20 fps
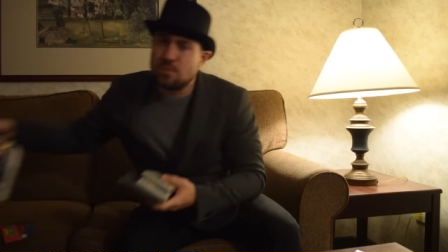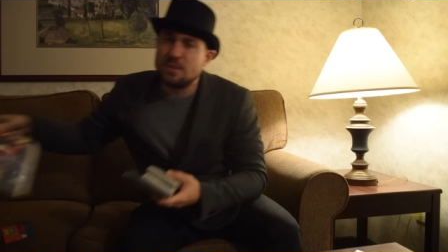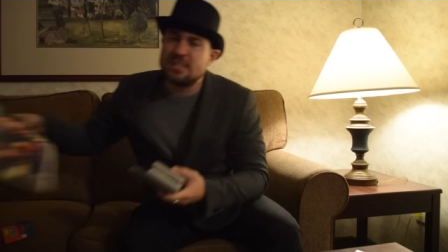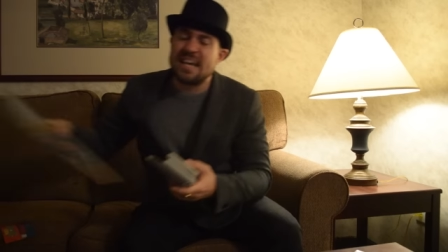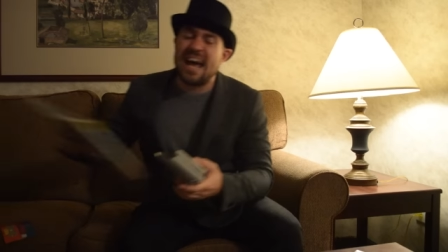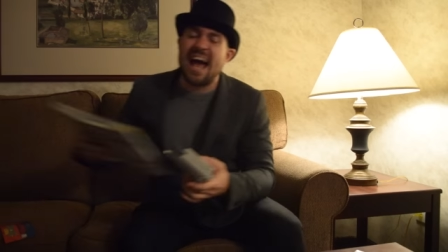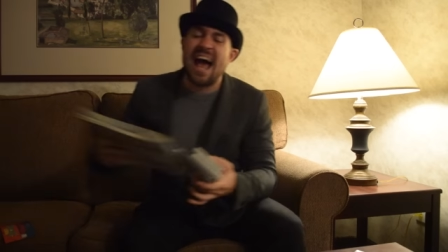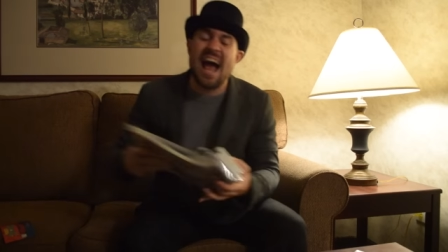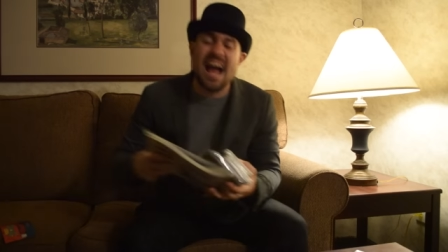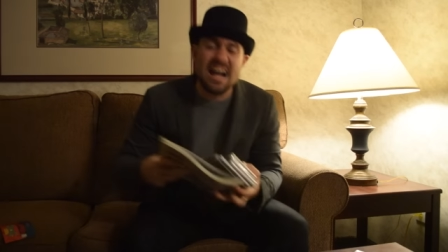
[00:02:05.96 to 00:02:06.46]

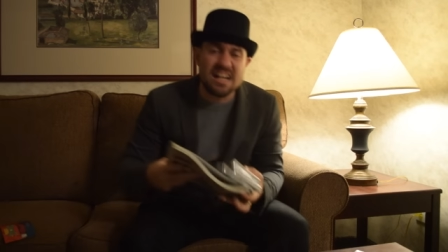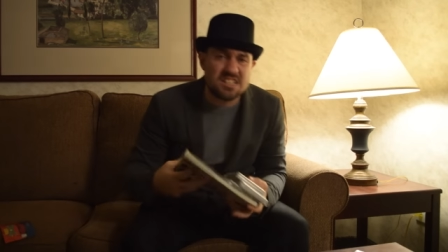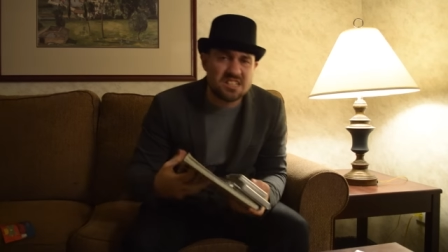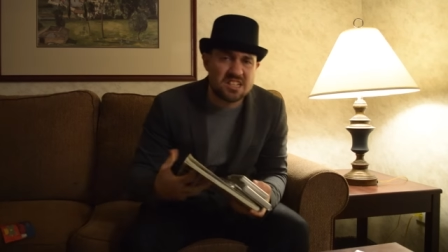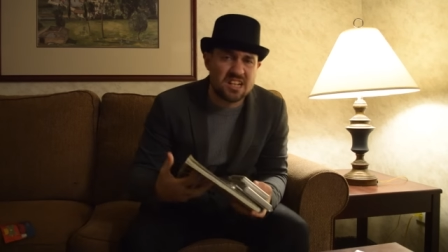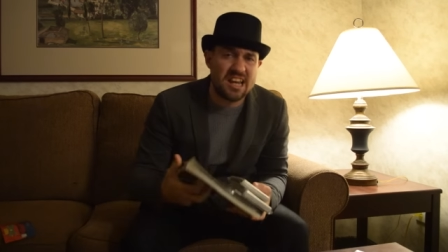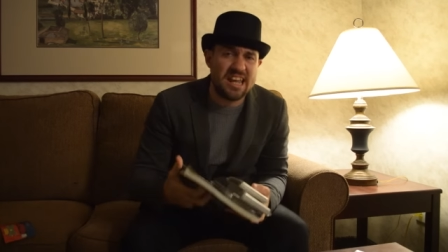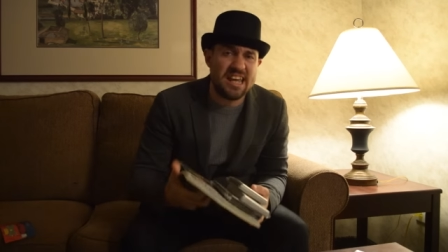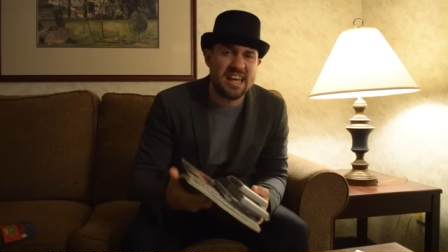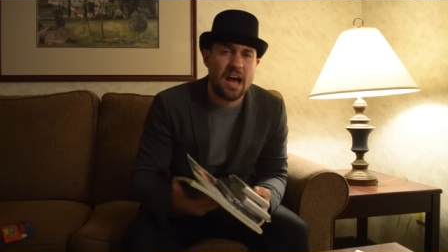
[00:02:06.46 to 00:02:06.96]
was
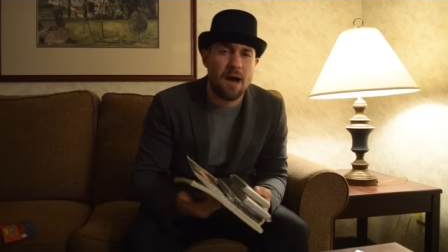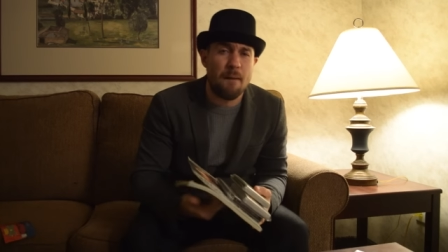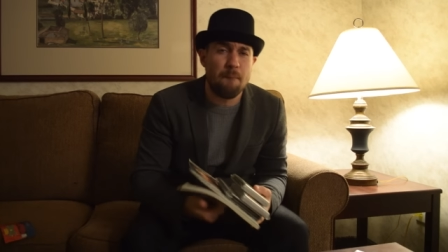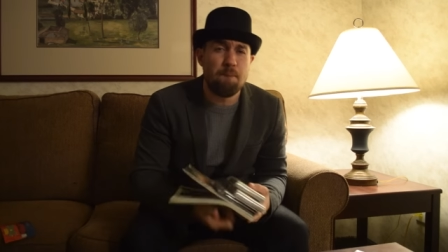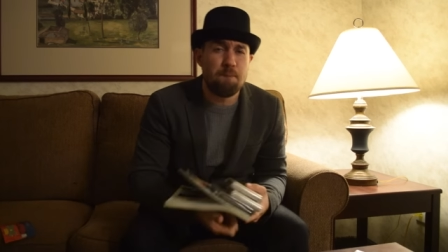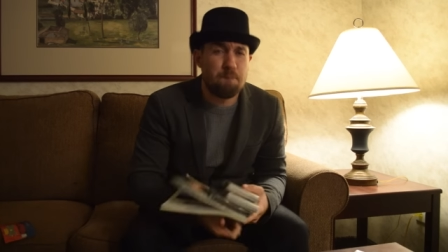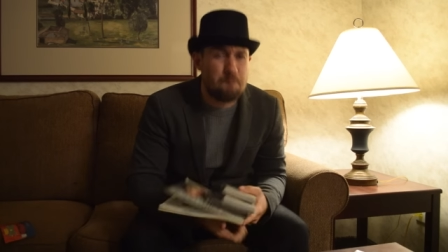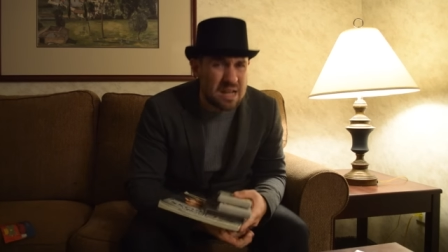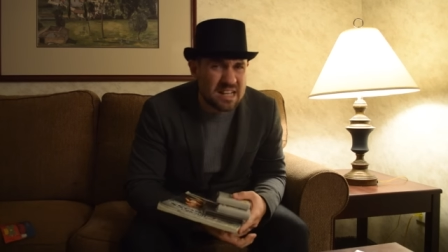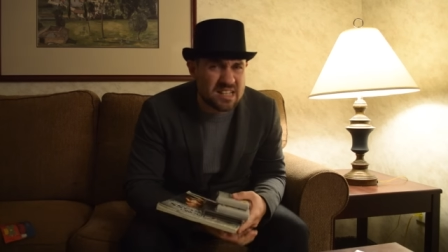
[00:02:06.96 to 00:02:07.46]
actually
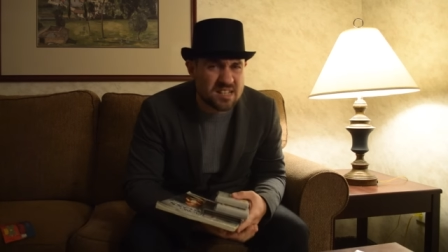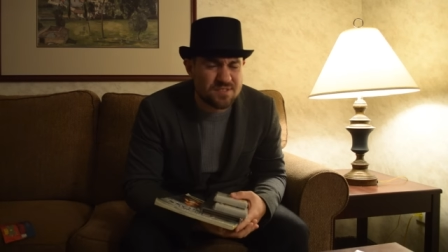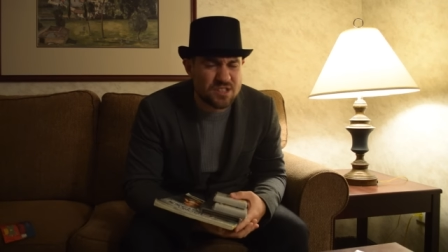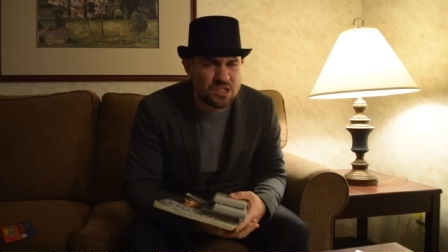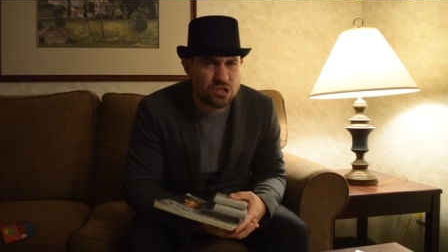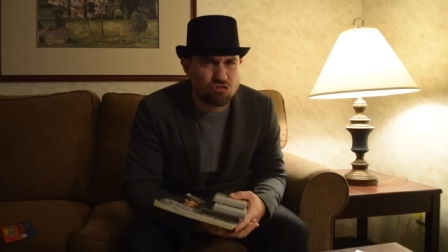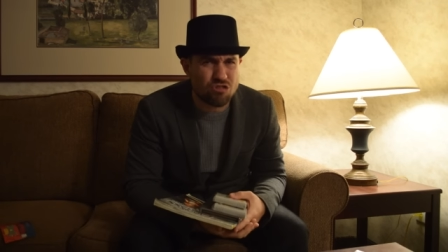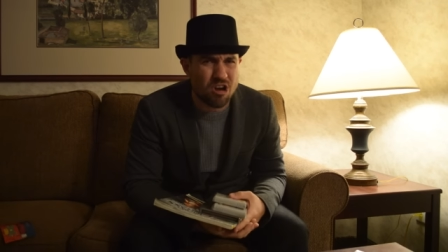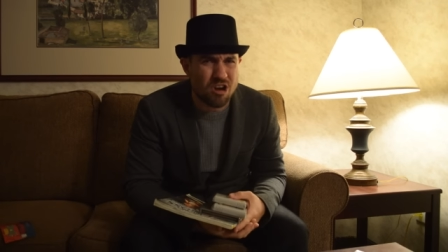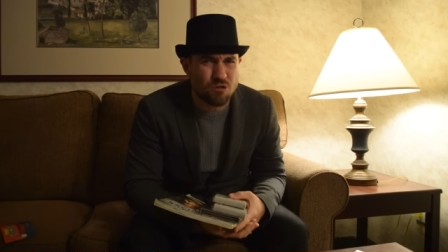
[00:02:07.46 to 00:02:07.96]
a bit of a
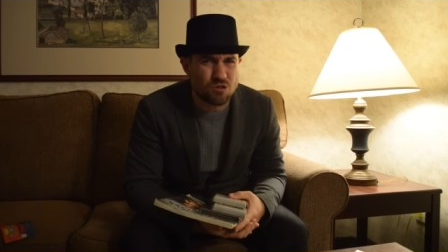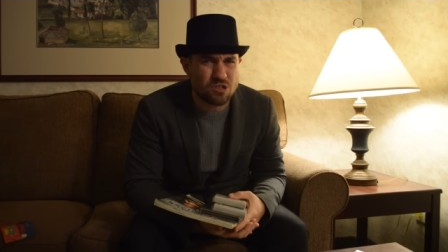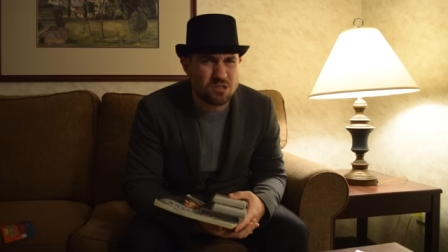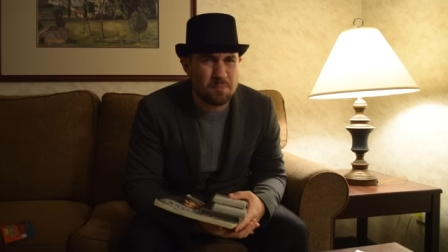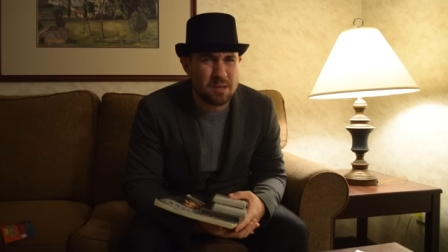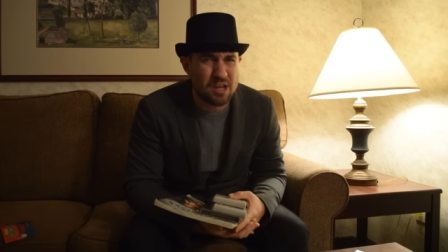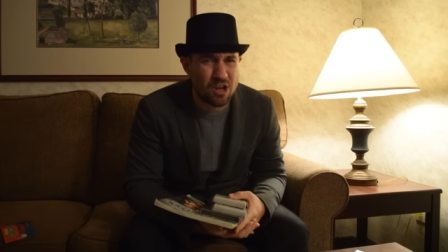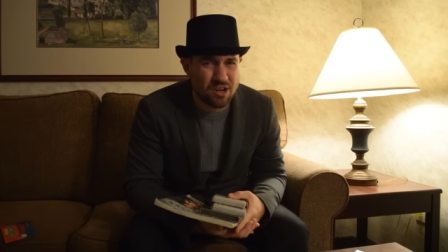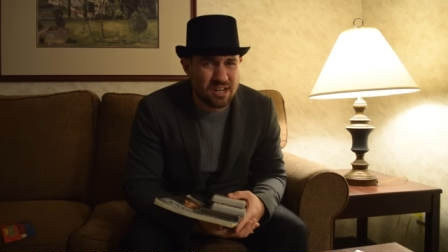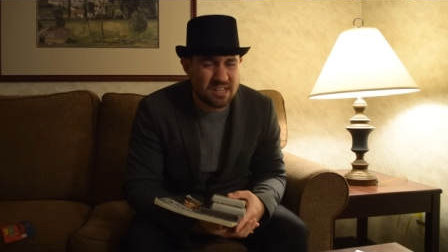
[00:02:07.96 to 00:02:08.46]
struggle, to
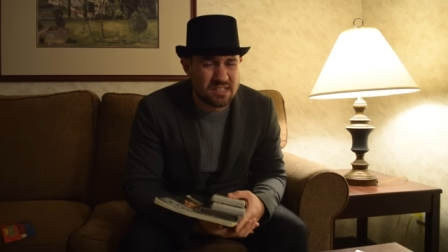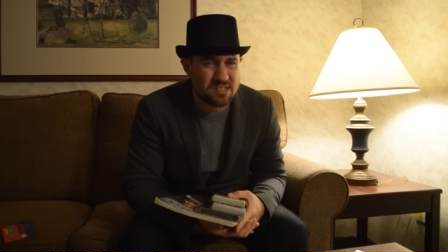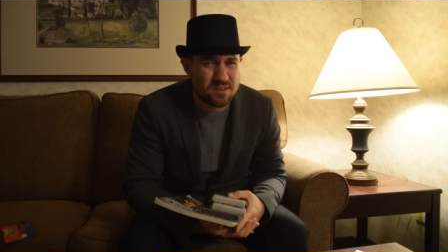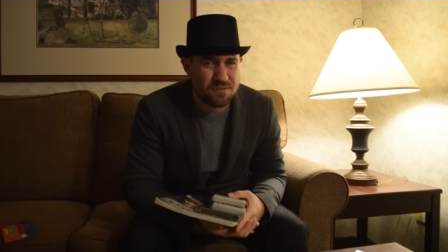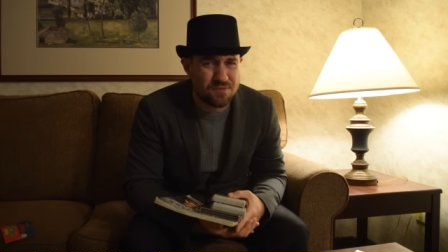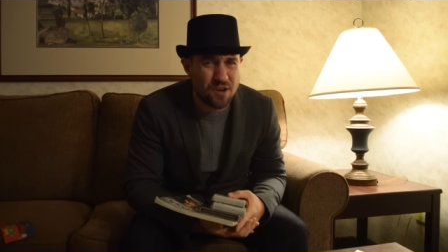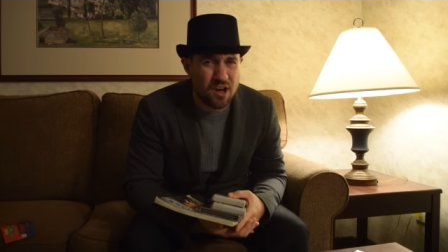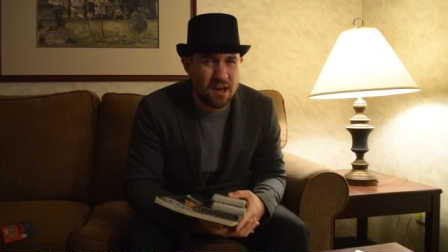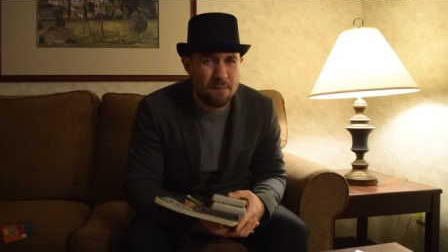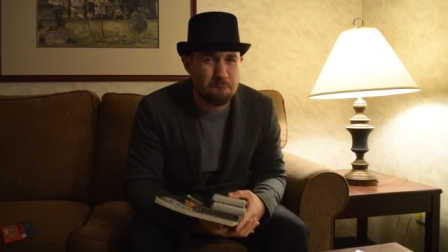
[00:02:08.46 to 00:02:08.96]
be honest, to
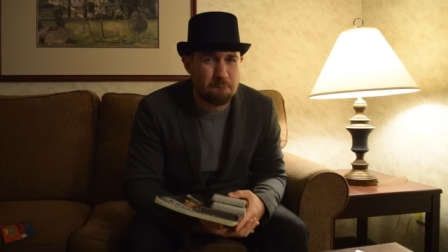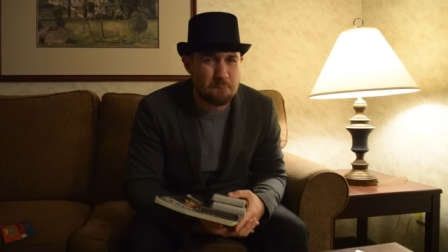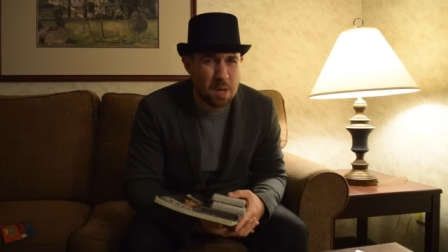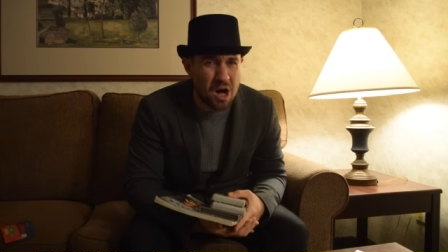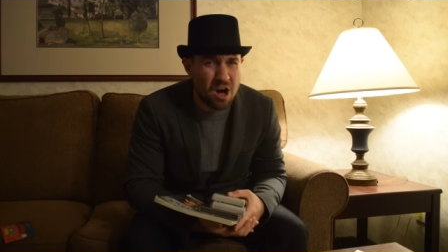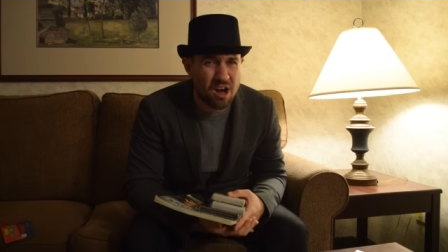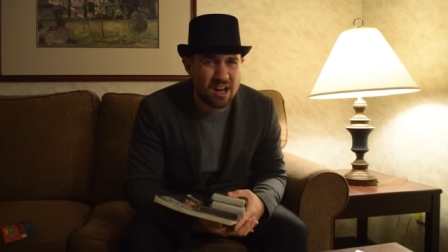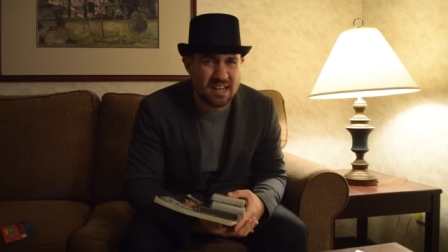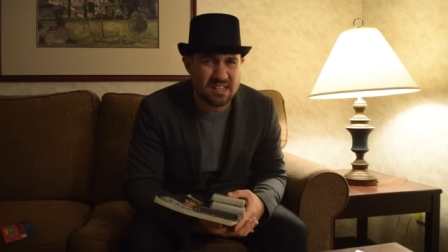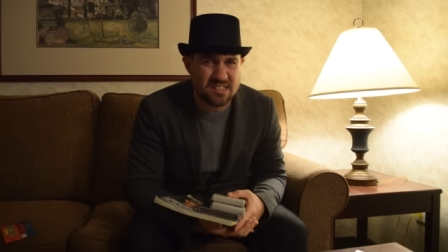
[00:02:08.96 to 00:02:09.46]
find
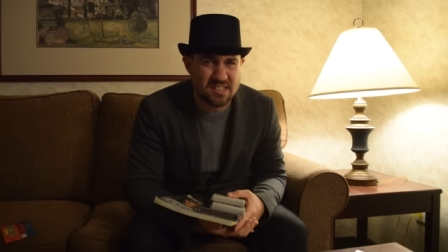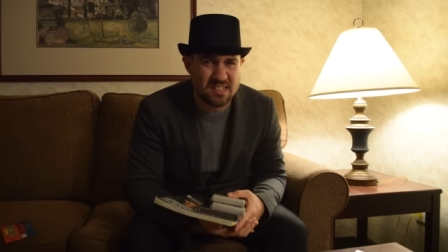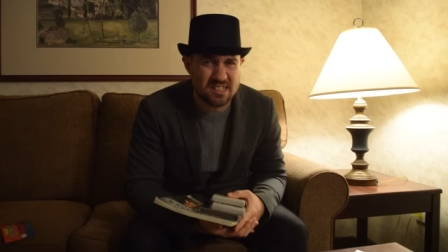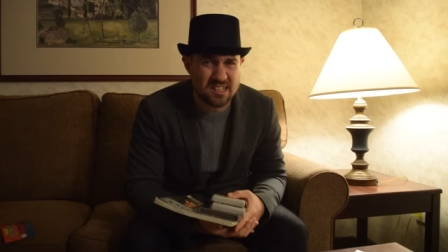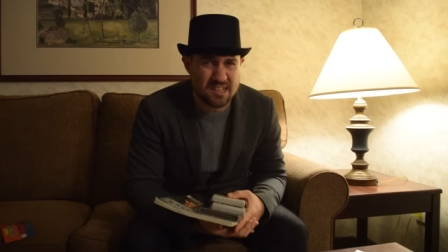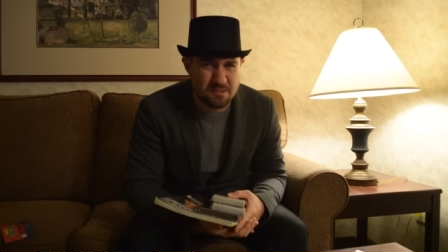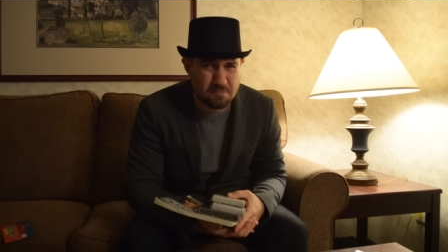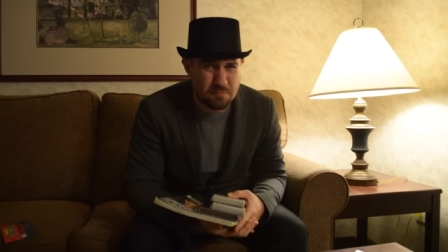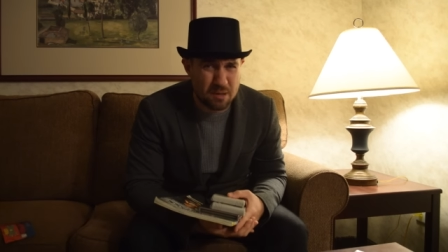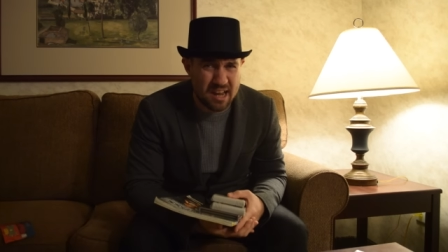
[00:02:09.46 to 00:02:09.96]
bargains at
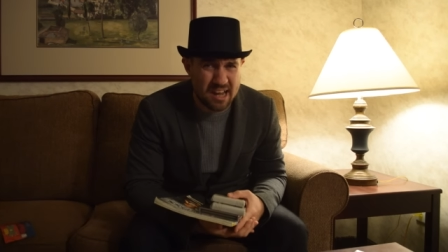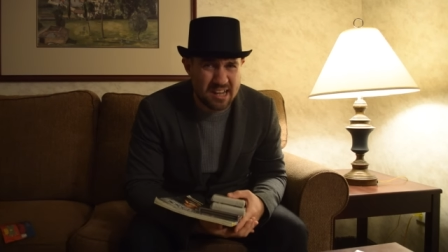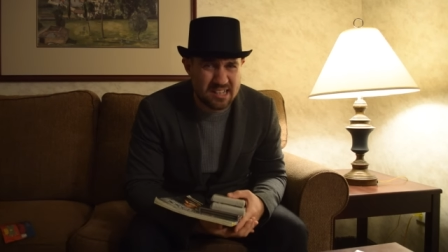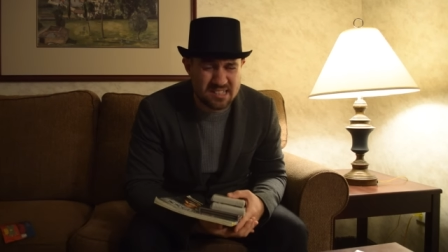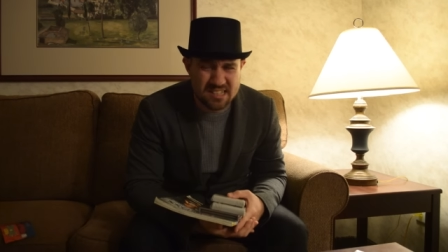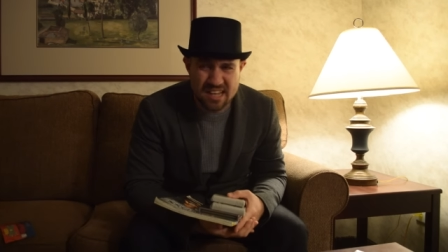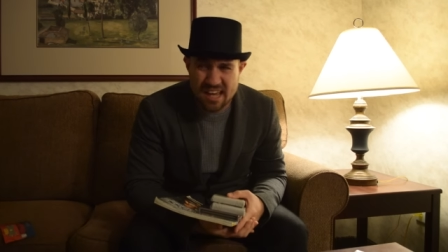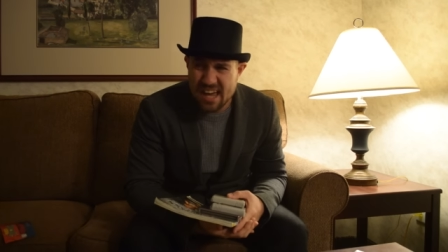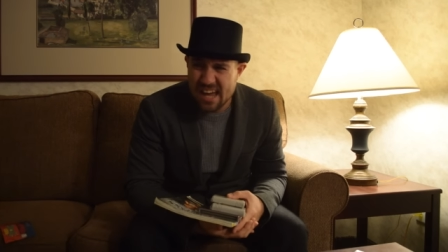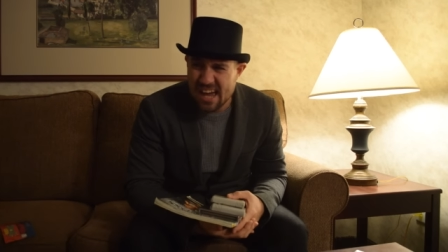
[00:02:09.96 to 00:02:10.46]
this
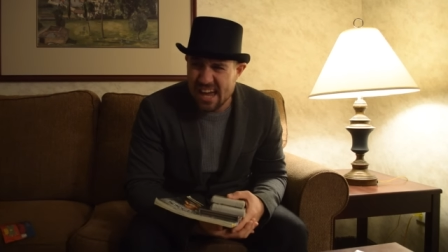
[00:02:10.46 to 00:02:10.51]
place.